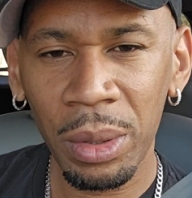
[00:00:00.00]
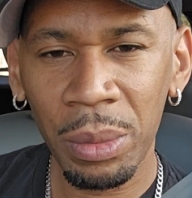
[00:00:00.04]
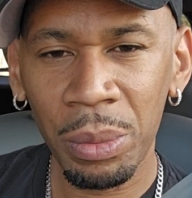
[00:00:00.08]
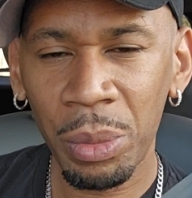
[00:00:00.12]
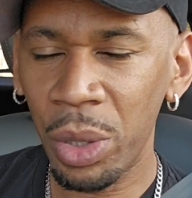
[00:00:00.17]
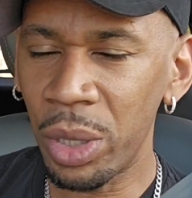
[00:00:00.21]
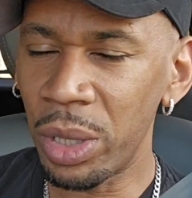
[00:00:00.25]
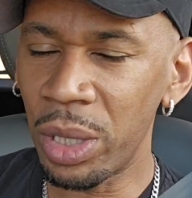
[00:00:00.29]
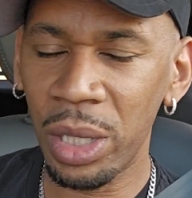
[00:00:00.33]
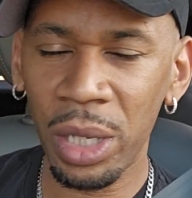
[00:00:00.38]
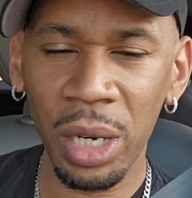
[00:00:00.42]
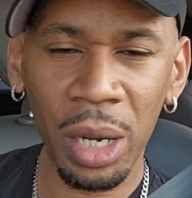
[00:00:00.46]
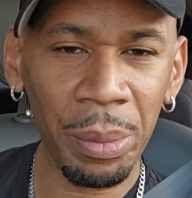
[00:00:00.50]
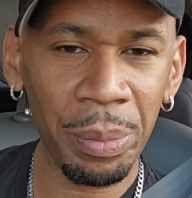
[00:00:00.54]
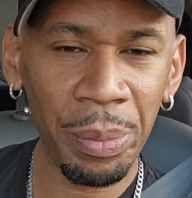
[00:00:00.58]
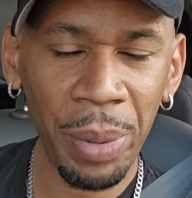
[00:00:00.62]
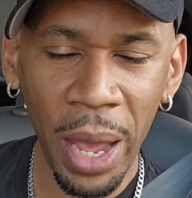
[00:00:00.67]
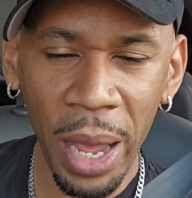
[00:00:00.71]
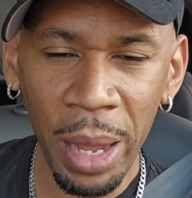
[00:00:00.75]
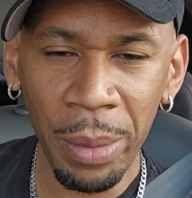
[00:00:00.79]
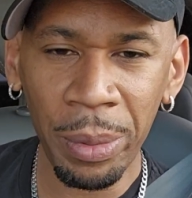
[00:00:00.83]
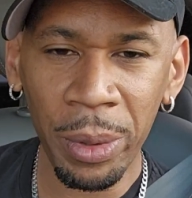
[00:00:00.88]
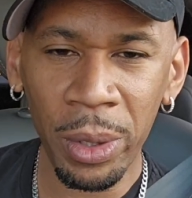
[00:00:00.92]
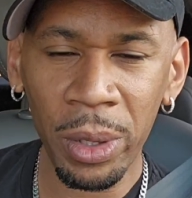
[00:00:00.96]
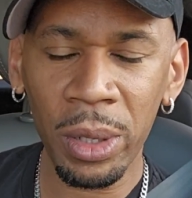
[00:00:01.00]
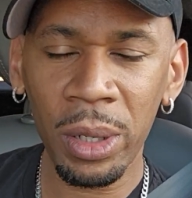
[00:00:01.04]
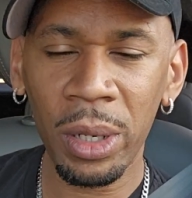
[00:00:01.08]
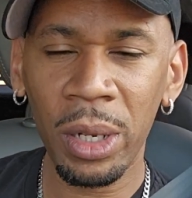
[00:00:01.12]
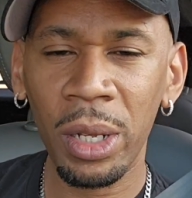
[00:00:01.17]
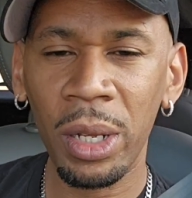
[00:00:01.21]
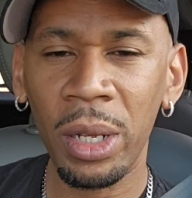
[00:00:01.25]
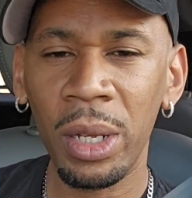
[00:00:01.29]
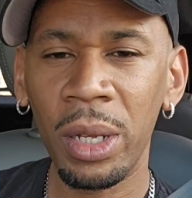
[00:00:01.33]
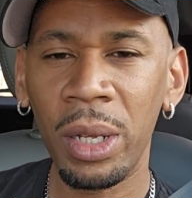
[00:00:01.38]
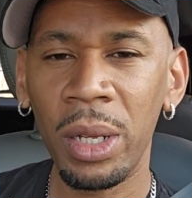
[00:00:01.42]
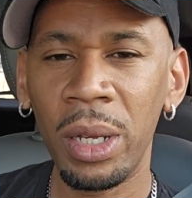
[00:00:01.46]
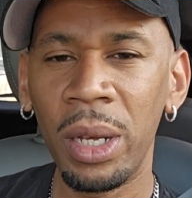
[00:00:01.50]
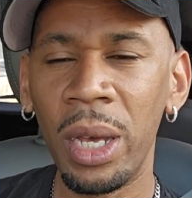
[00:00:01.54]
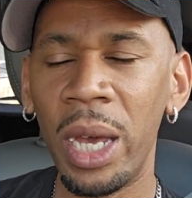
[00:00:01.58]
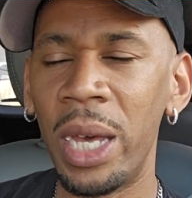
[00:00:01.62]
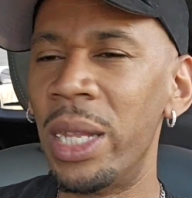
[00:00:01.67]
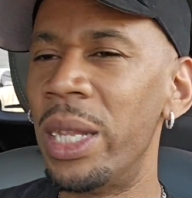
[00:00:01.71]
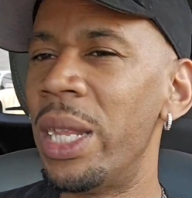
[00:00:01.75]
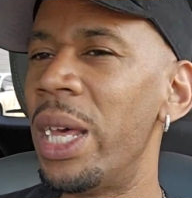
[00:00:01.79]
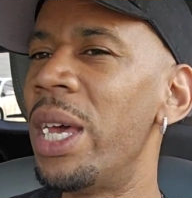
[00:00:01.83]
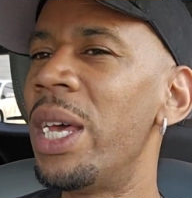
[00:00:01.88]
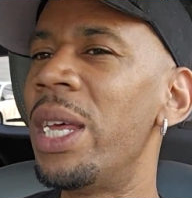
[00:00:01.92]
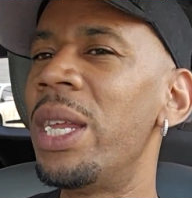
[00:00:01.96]
putting it on paper.
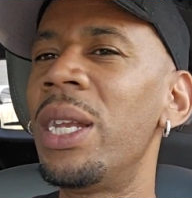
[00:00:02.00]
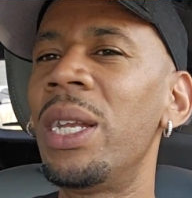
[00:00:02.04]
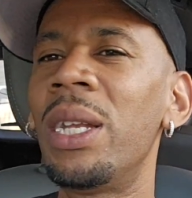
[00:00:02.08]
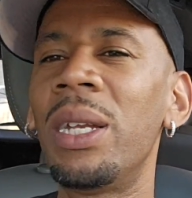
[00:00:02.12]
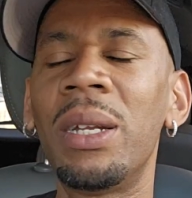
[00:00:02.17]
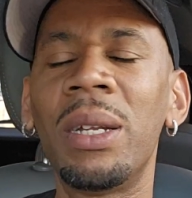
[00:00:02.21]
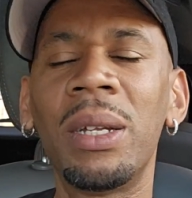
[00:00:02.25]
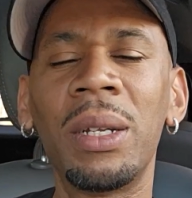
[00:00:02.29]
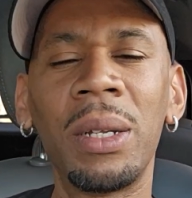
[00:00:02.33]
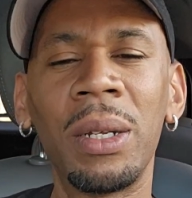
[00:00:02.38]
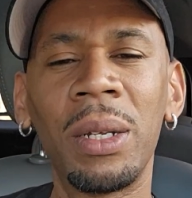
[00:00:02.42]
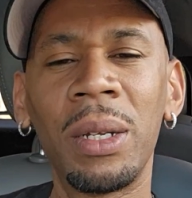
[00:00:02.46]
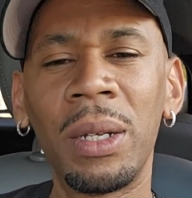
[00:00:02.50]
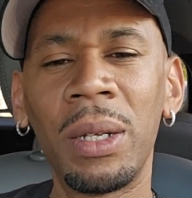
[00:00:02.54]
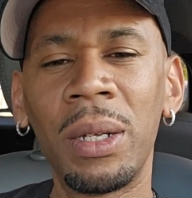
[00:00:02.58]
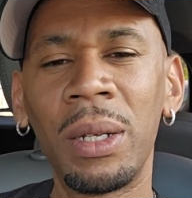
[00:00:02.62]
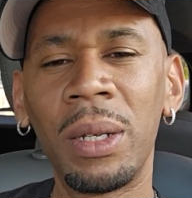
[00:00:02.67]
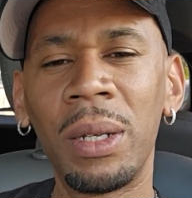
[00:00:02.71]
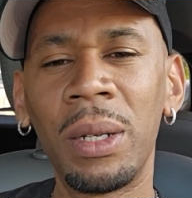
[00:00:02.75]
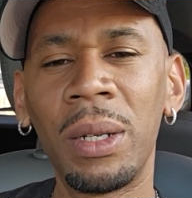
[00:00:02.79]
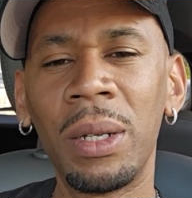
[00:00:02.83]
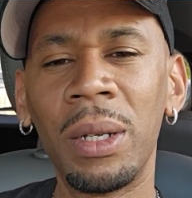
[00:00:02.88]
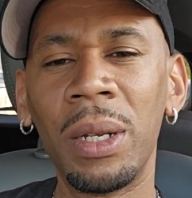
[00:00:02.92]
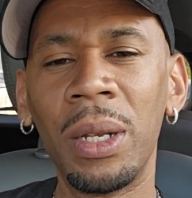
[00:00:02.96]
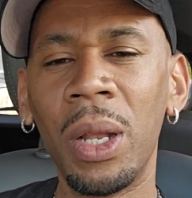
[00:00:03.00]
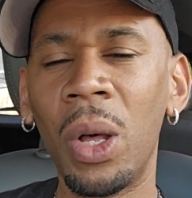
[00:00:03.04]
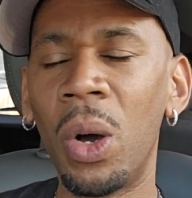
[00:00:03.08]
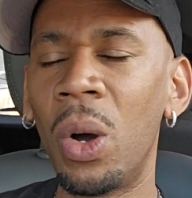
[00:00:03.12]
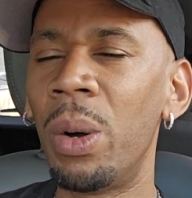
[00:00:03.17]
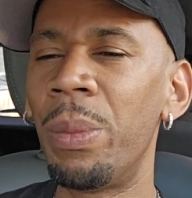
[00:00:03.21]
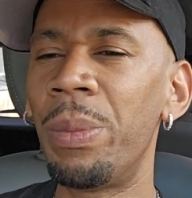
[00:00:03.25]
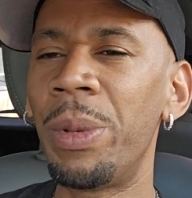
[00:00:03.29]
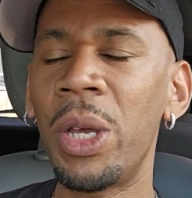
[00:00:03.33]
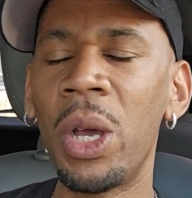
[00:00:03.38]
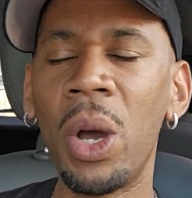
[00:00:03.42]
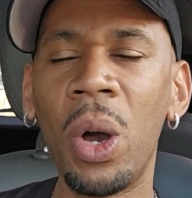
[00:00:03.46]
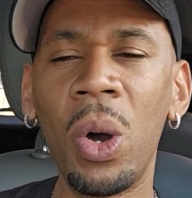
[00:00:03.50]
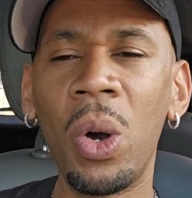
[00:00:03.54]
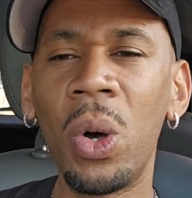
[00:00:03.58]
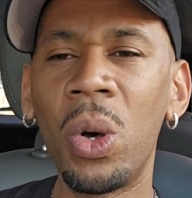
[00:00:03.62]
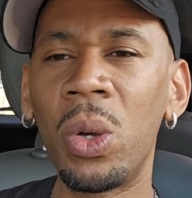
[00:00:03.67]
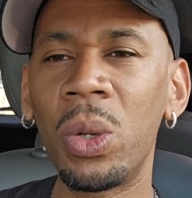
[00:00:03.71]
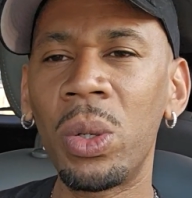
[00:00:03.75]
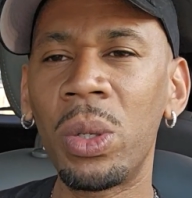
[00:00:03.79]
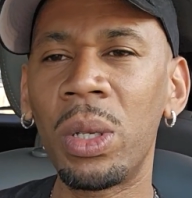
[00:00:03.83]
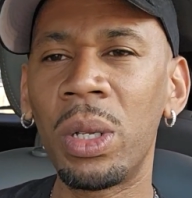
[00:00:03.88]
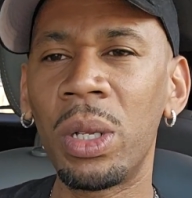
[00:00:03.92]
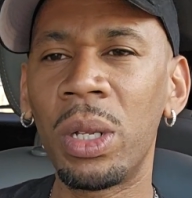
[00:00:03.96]
And then, lo and
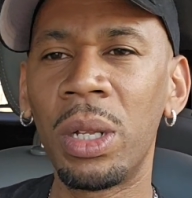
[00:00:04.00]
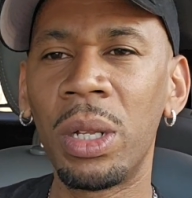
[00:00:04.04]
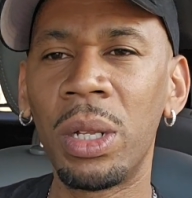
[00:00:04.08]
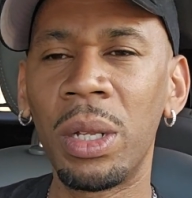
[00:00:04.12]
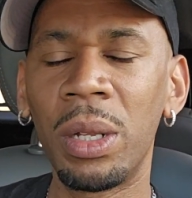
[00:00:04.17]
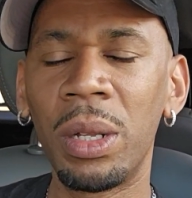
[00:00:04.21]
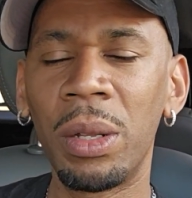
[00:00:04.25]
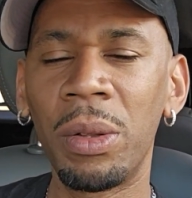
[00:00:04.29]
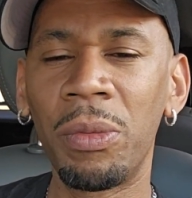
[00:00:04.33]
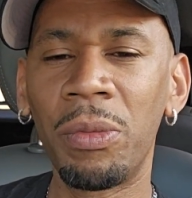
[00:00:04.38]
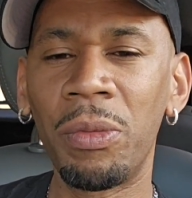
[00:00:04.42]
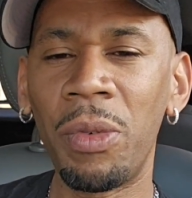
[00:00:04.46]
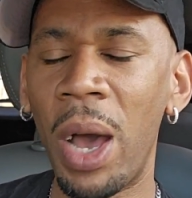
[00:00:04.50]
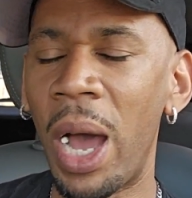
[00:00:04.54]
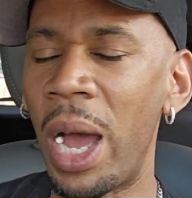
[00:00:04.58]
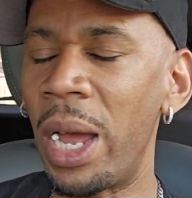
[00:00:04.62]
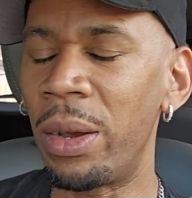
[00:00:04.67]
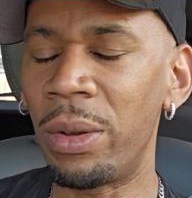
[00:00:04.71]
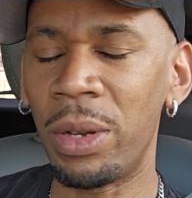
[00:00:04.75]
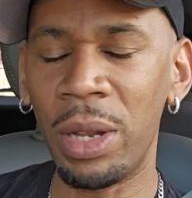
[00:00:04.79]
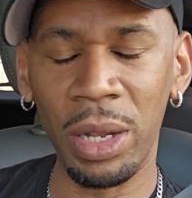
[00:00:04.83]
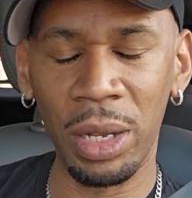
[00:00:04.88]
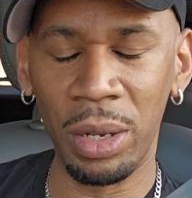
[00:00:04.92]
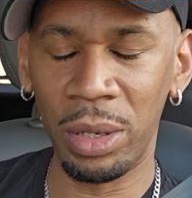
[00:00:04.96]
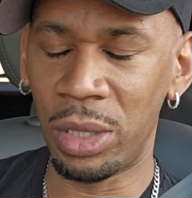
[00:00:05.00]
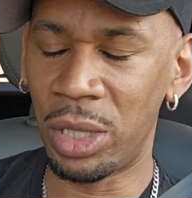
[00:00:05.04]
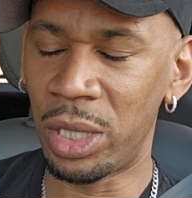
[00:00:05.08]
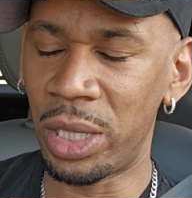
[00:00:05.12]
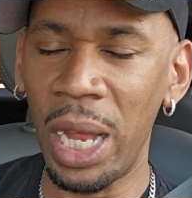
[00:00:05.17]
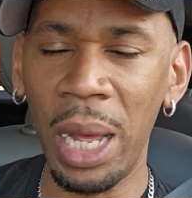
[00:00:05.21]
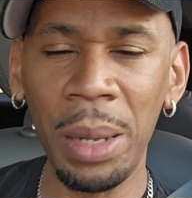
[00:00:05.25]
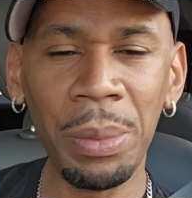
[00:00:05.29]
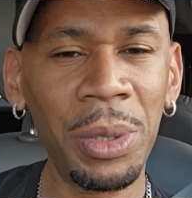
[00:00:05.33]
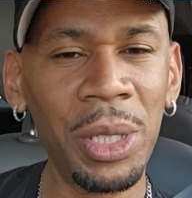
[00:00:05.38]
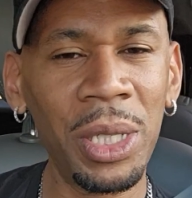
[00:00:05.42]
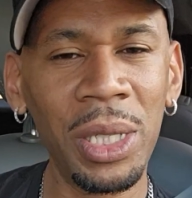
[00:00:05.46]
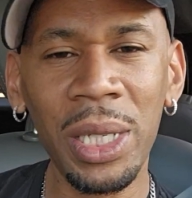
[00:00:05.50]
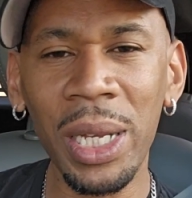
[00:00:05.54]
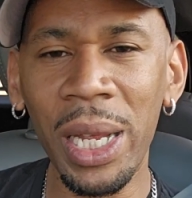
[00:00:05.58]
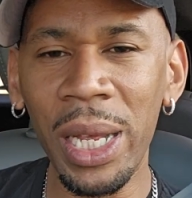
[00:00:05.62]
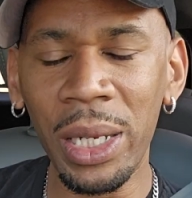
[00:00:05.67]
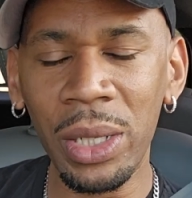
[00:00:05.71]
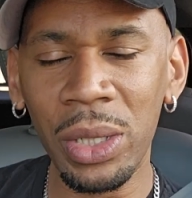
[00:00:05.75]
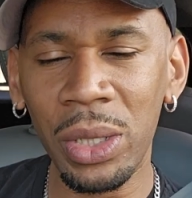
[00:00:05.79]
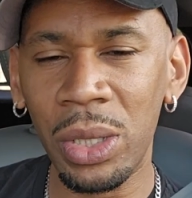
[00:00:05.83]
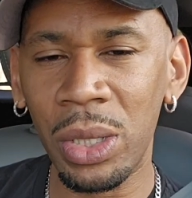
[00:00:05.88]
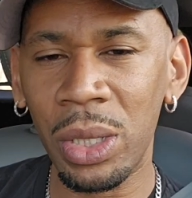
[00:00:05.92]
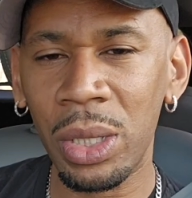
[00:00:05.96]
behold, step
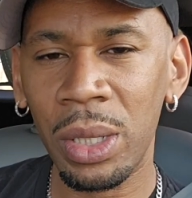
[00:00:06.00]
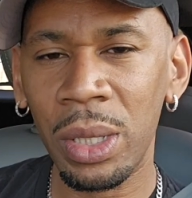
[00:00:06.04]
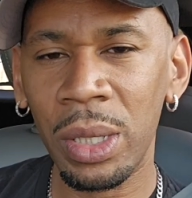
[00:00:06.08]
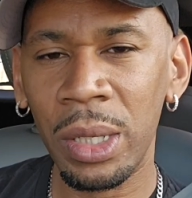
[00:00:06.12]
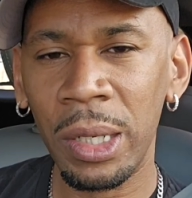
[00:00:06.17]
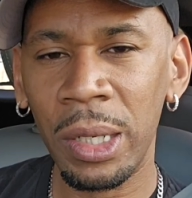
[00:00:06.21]
6,